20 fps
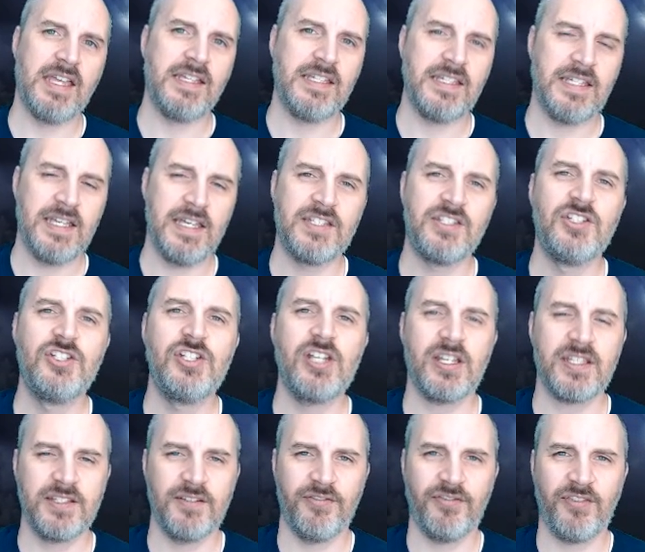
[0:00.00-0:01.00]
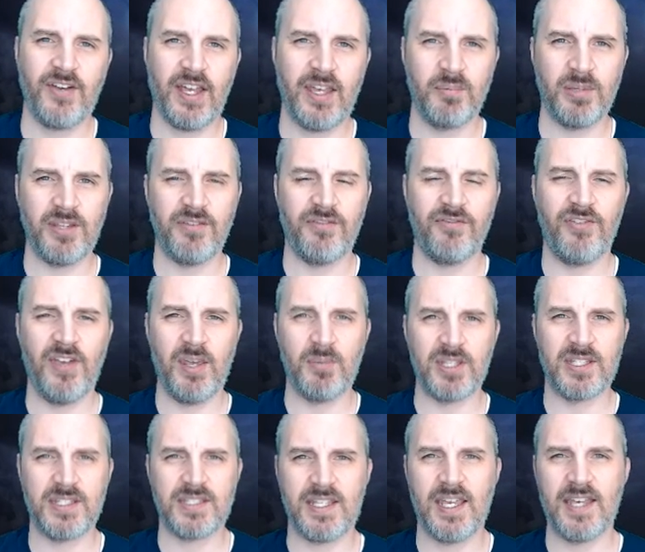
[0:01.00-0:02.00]
is justifiably
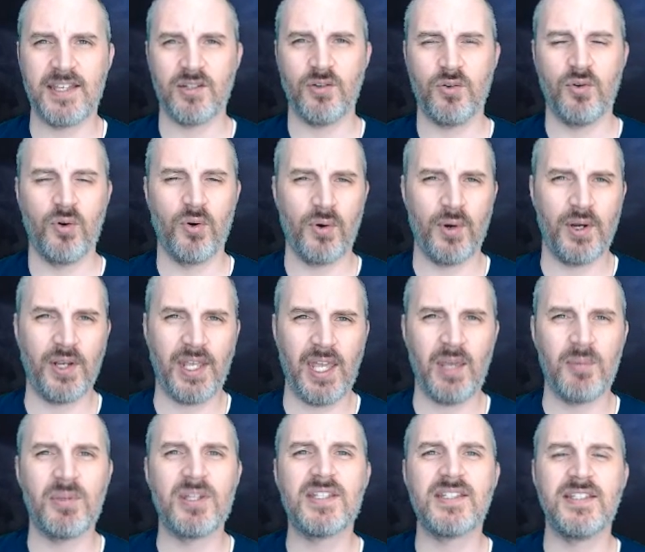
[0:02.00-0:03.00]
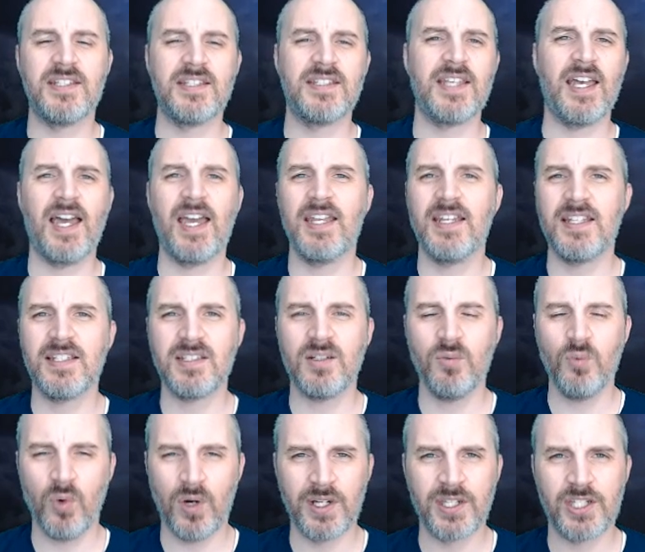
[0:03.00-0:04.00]
famous as a horror game. It's designed as a
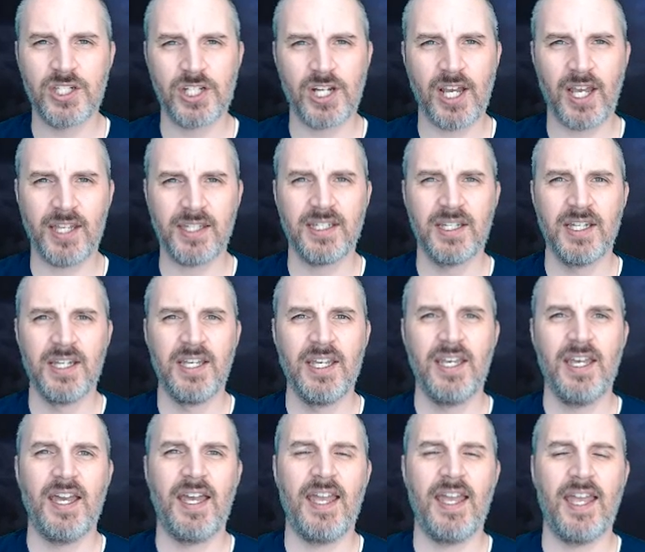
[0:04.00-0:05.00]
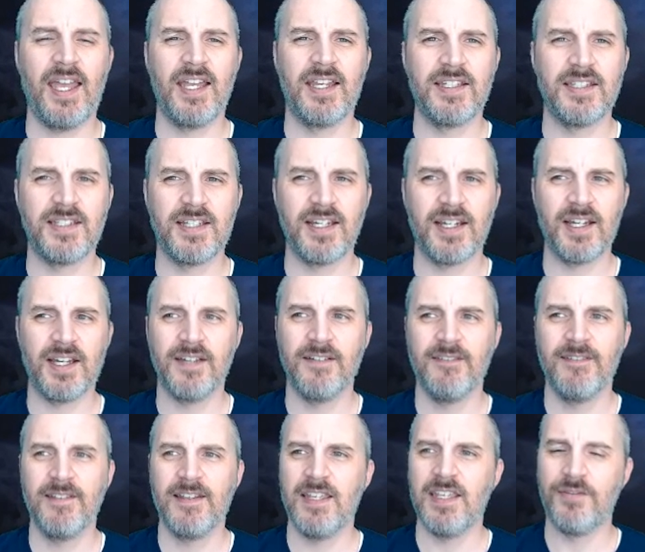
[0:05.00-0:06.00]
one-shot, and
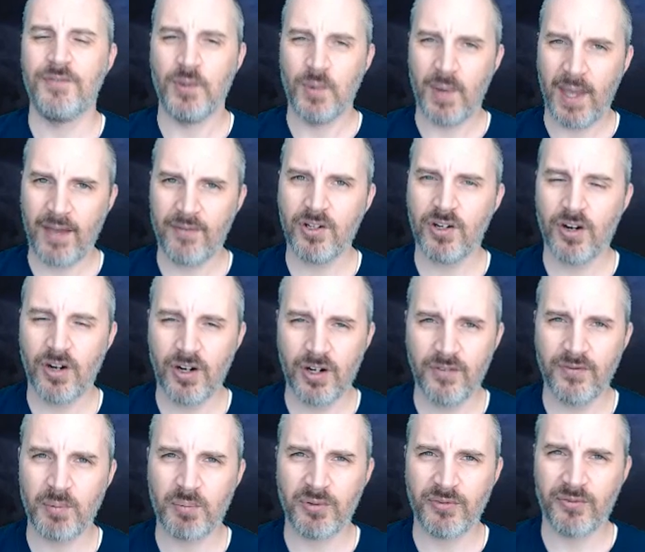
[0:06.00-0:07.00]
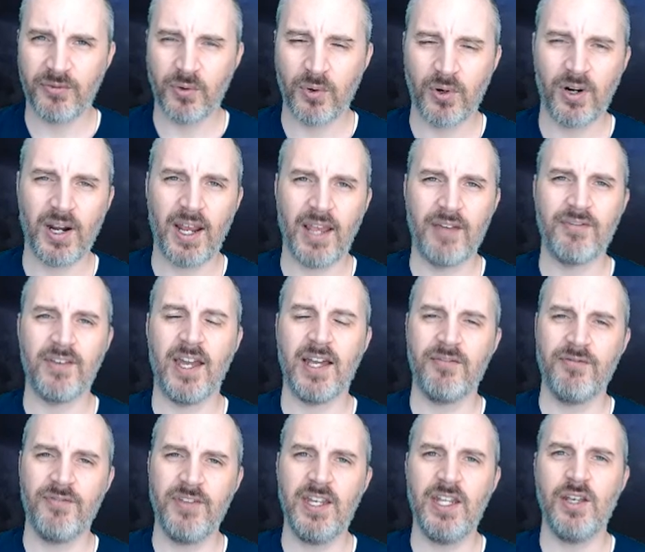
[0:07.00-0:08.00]
if you haven't heard of it before, I've got
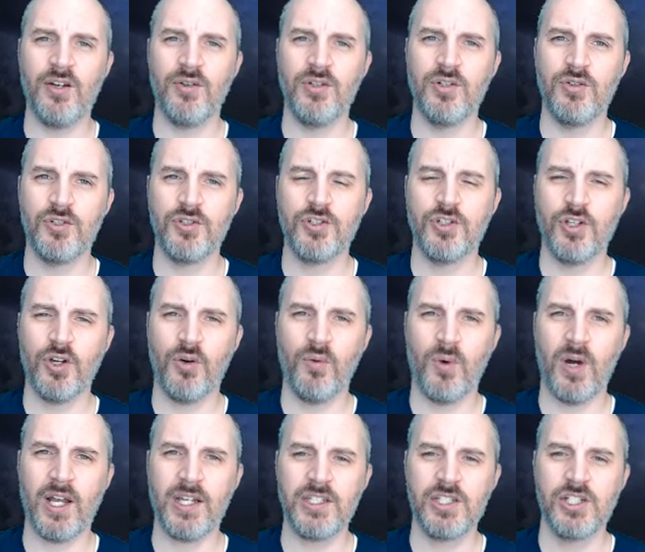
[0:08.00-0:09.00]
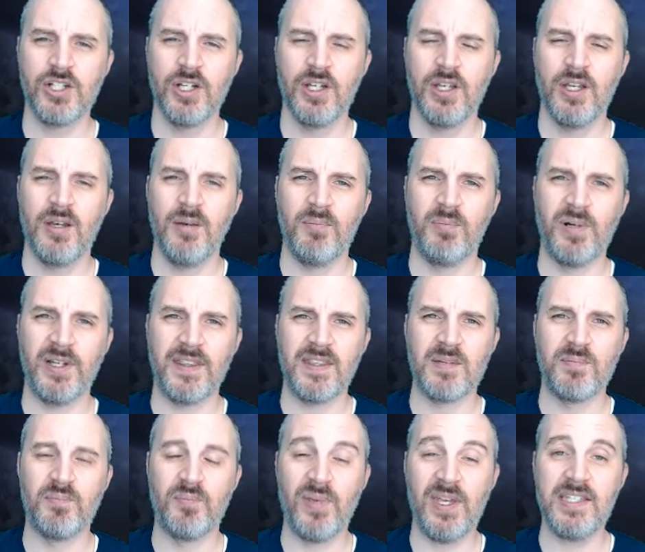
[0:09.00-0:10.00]
a video you should go watch. But
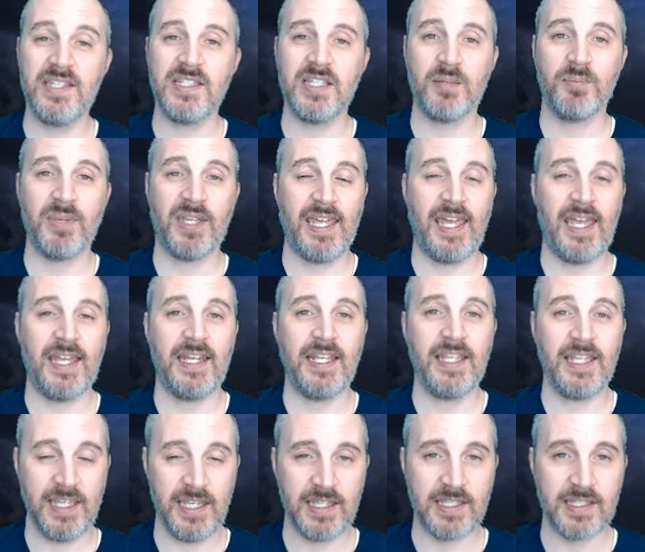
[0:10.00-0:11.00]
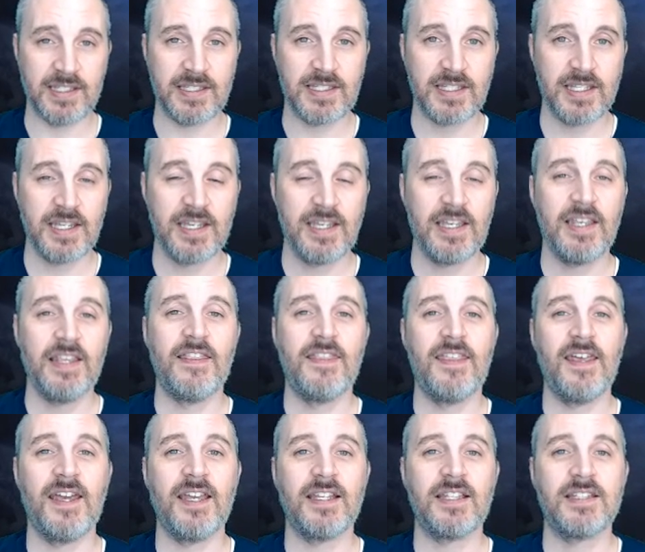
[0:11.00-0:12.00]
the basic mechanic is
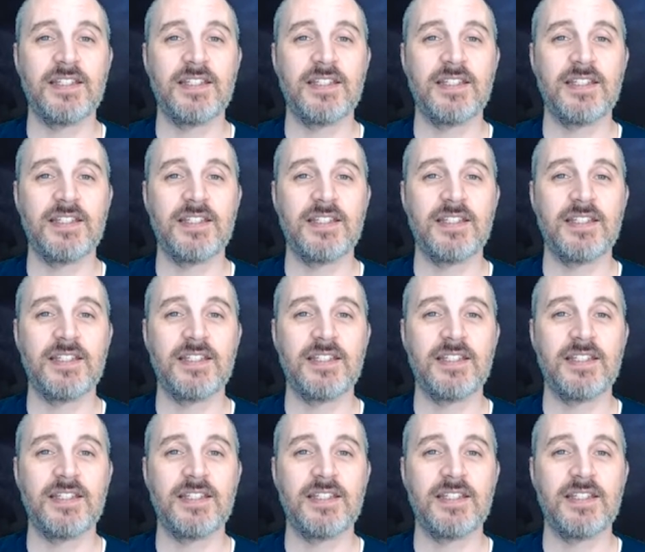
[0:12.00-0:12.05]
that